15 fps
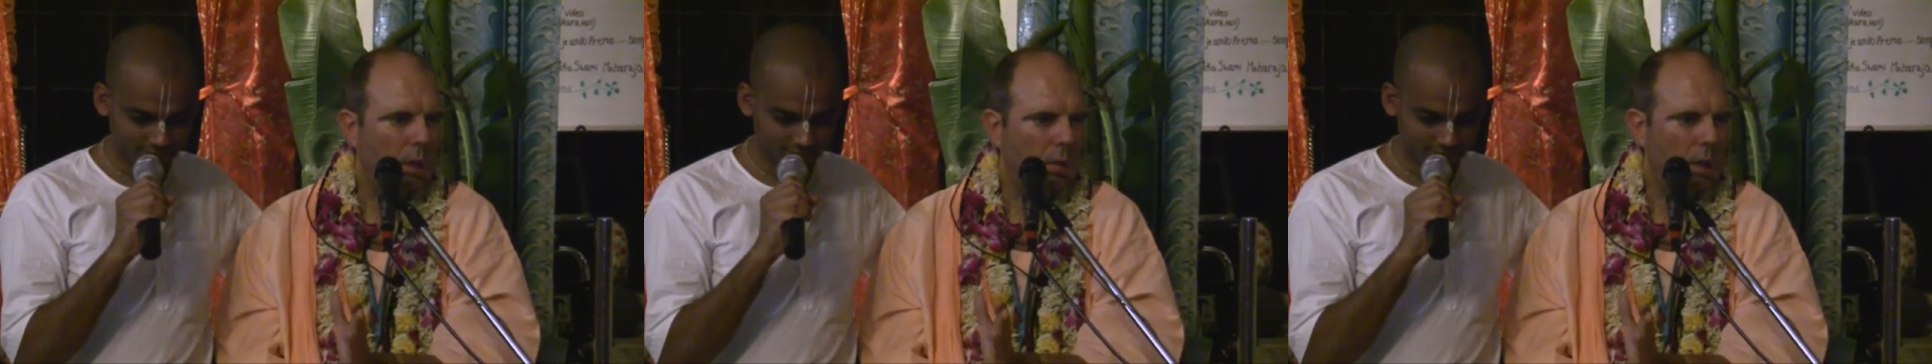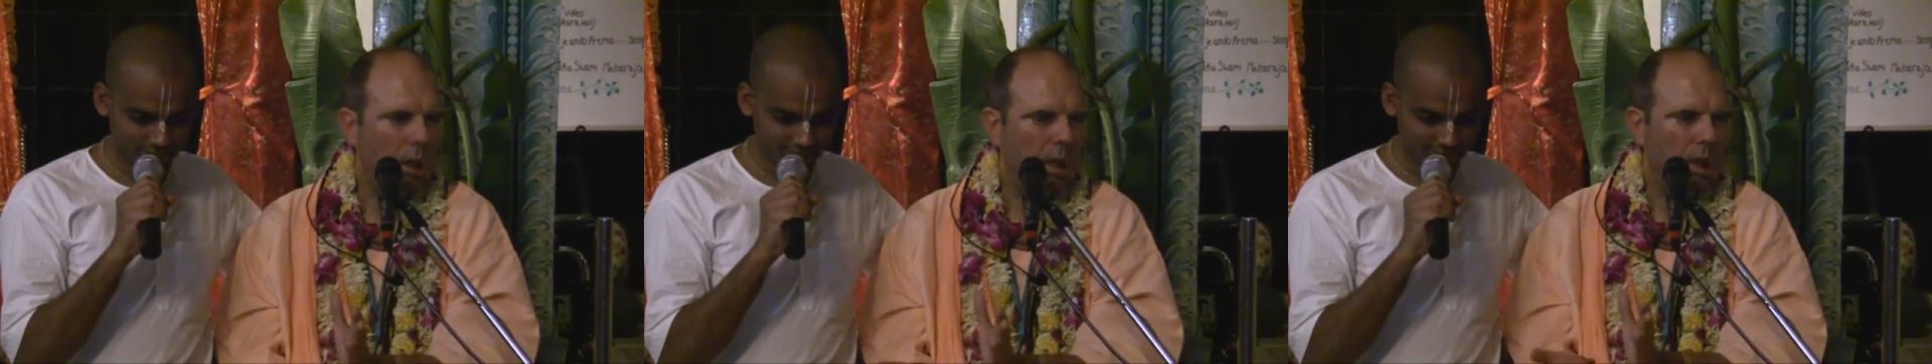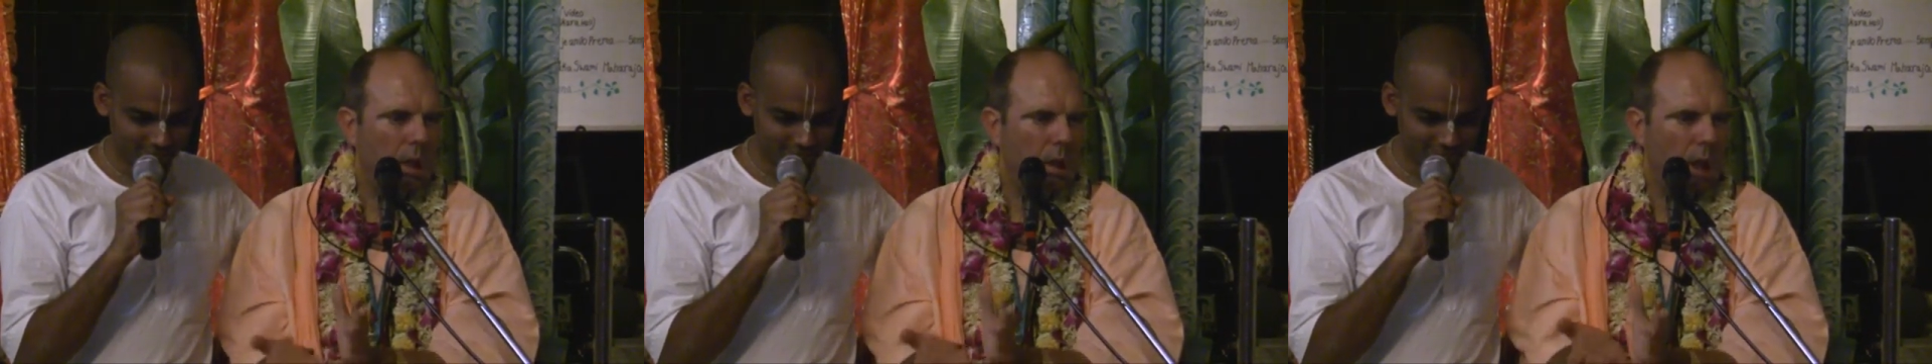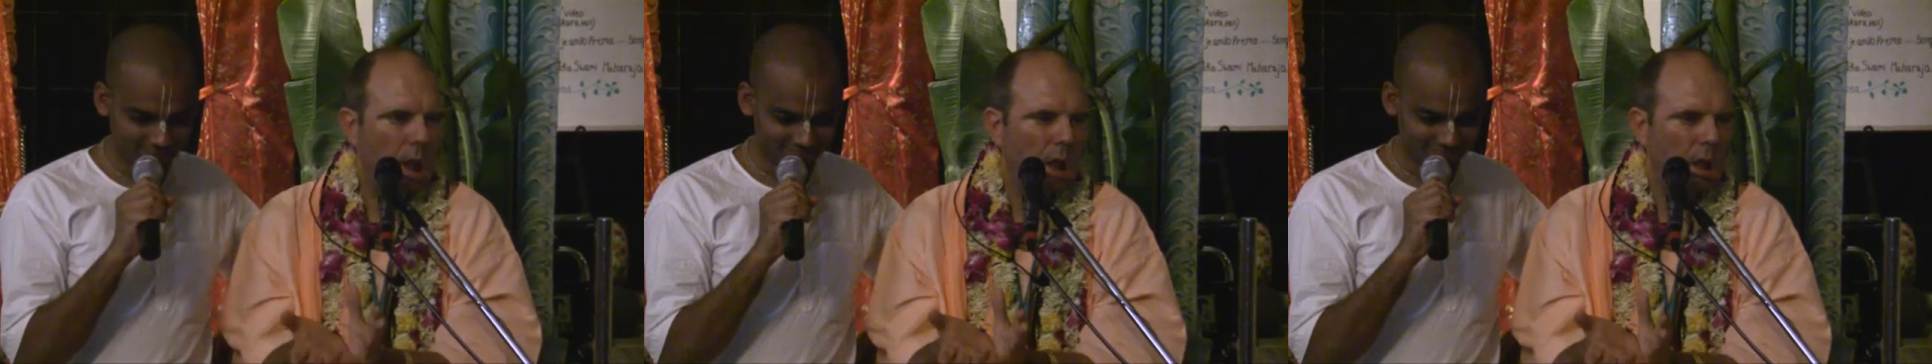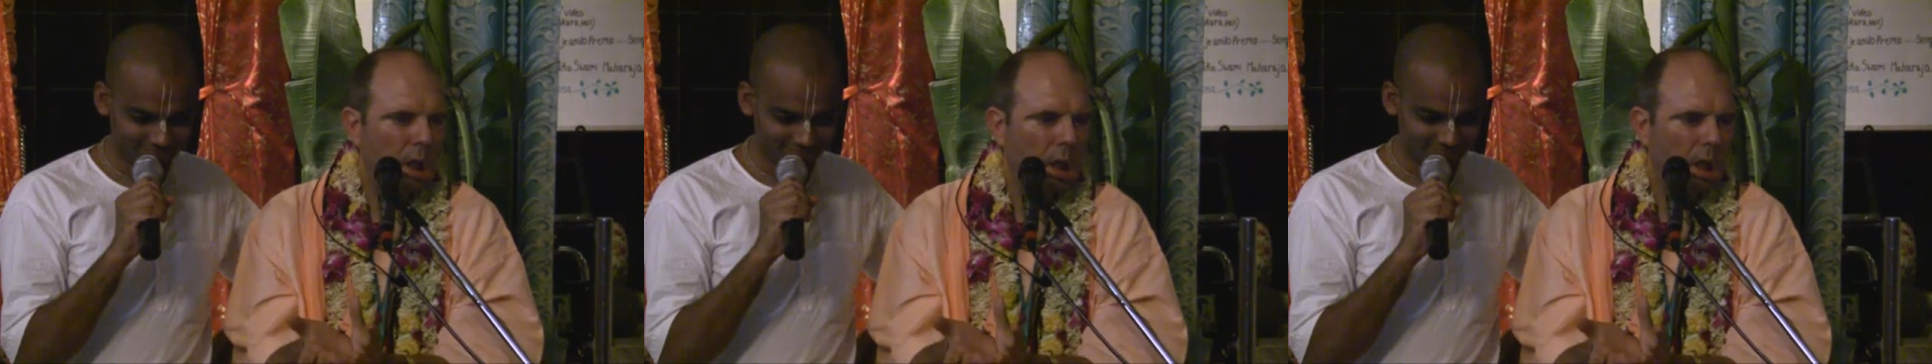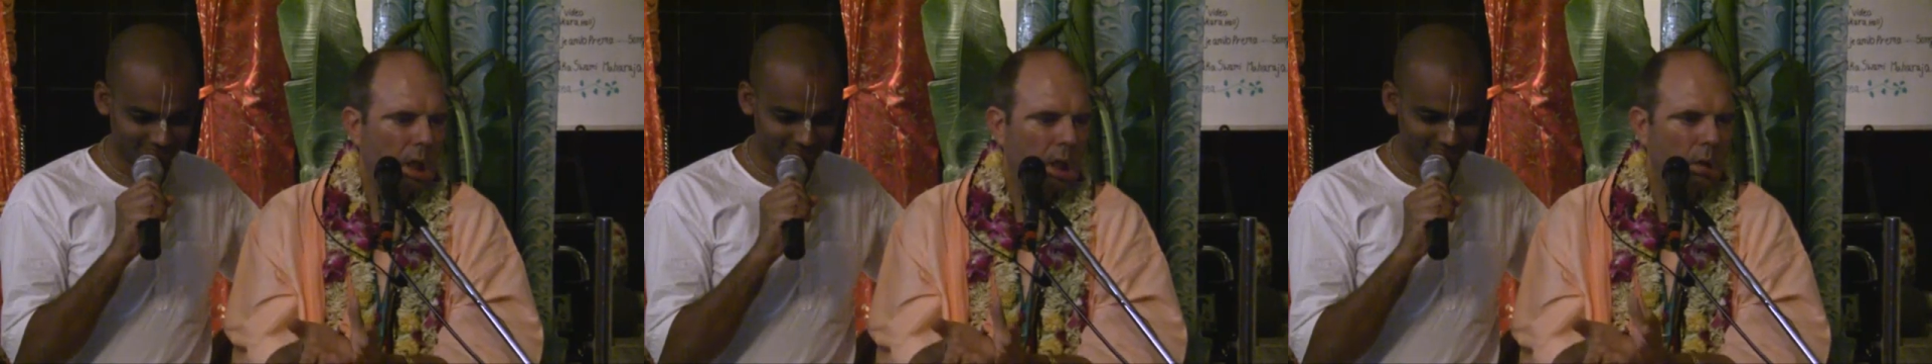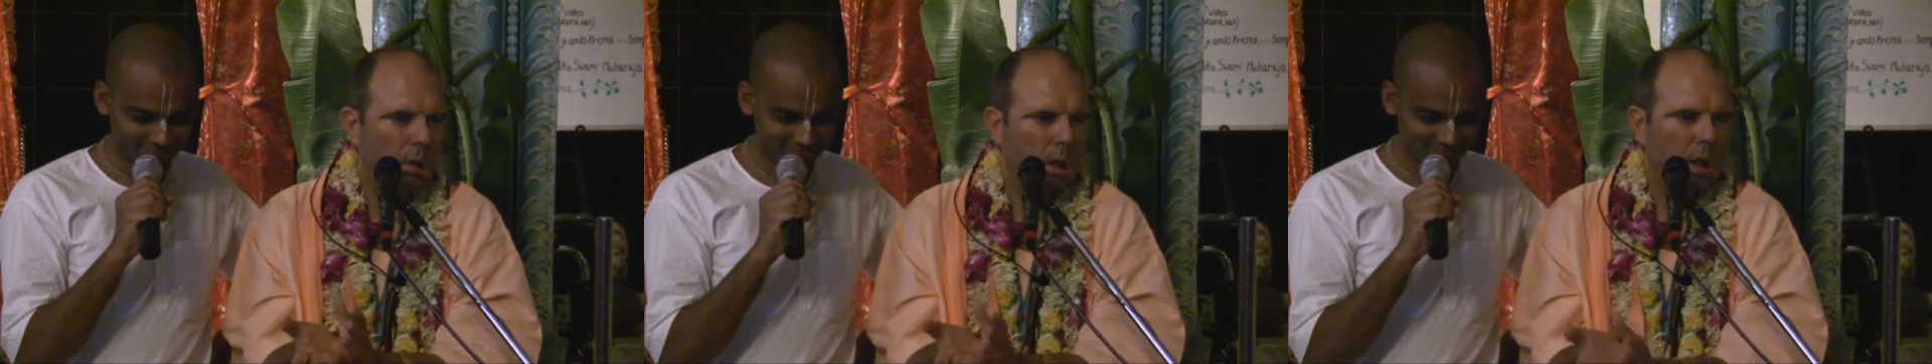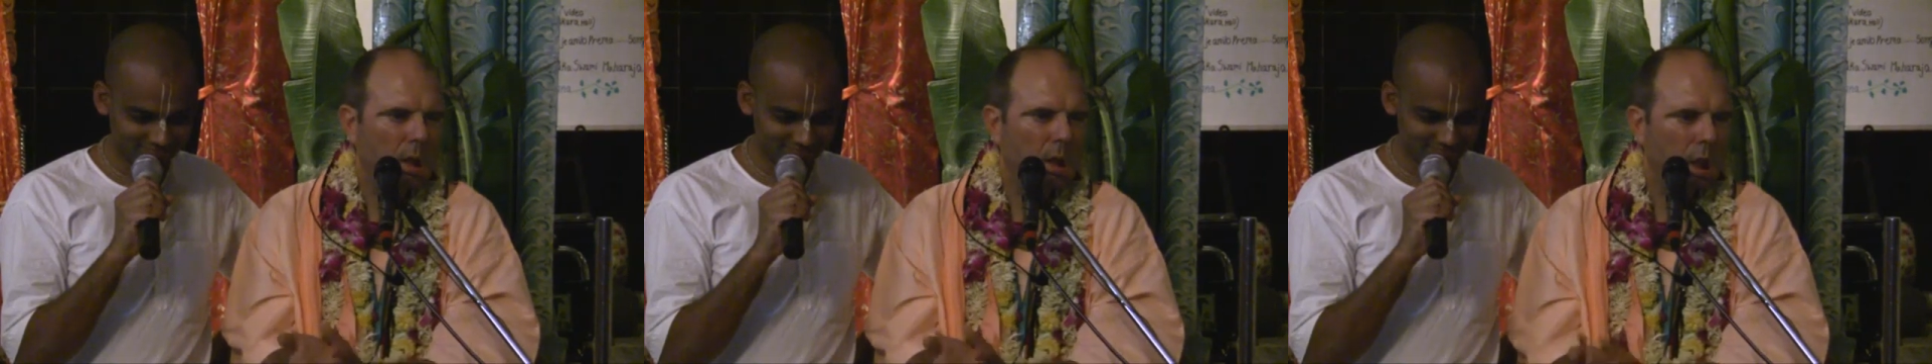mishti dahi to the
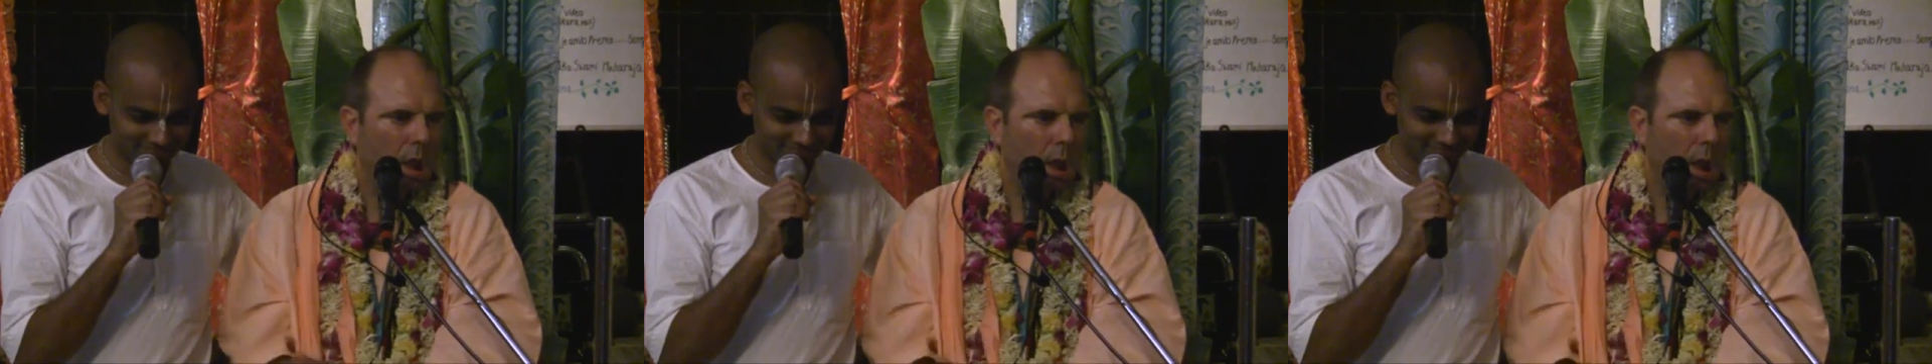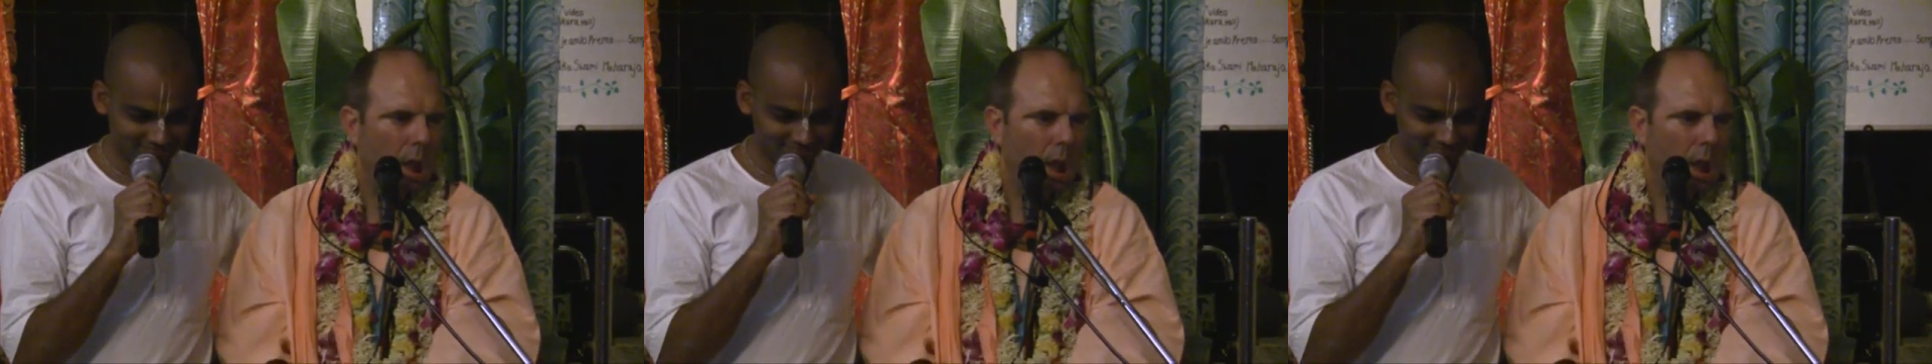commissioner.